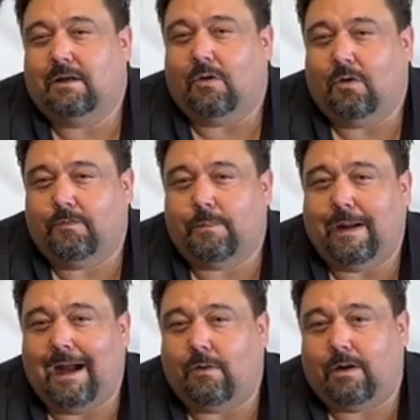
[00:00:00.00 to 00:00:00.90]

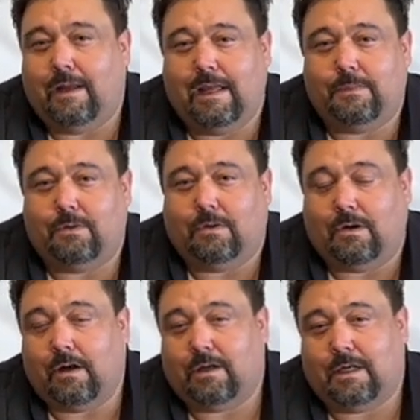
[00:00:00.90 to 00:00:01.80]
overpowered
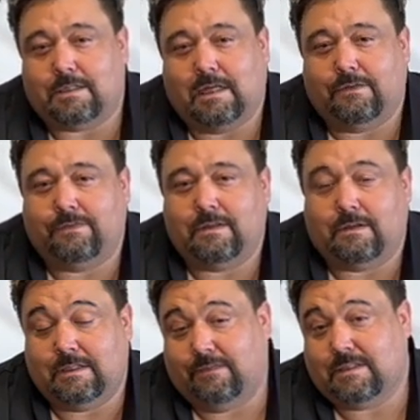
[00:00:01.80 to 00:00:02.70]
Argonaut's offense,
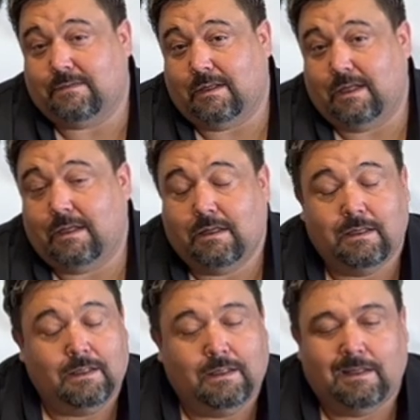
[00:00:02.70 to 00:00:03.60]
our defensive line,
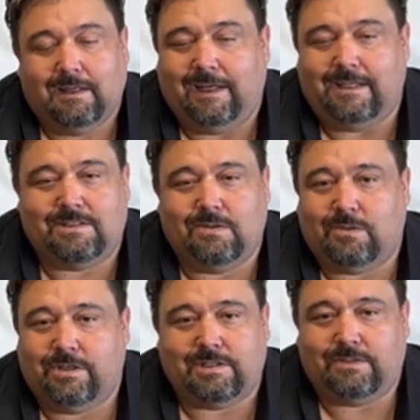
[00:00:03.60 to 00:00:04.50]
and
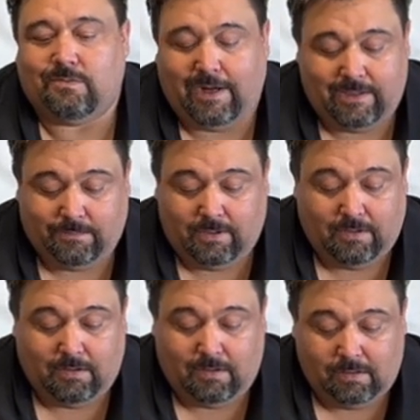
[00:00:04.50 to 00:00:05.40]
Sonora just ran the
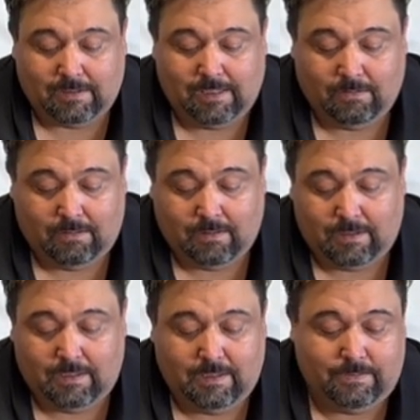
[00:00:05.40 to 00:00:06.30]
ball all night long.
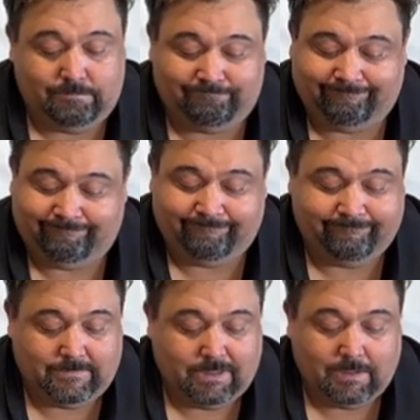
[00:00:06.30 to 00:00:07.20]

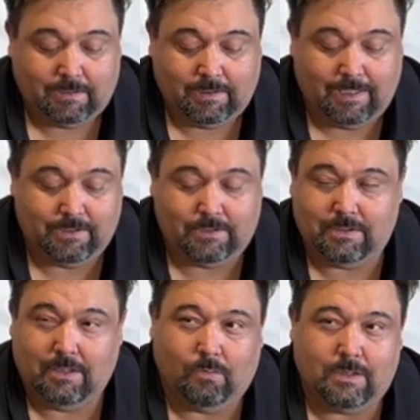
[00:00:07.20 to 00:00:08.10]
Had
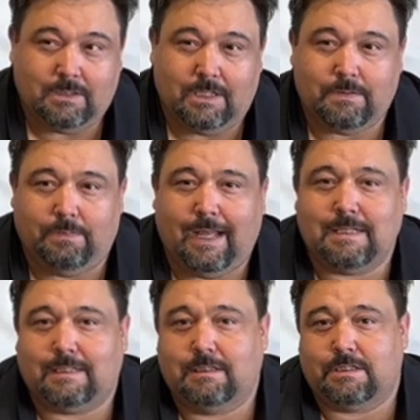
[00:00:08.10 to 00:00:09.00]
1
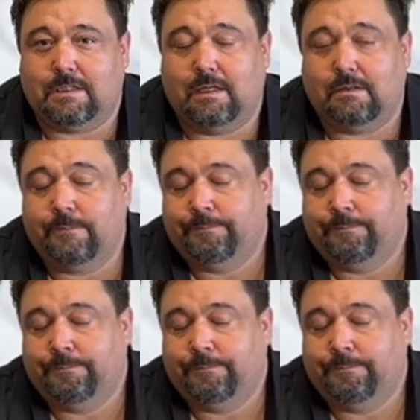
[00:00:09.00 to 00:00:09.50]
passing touchdown.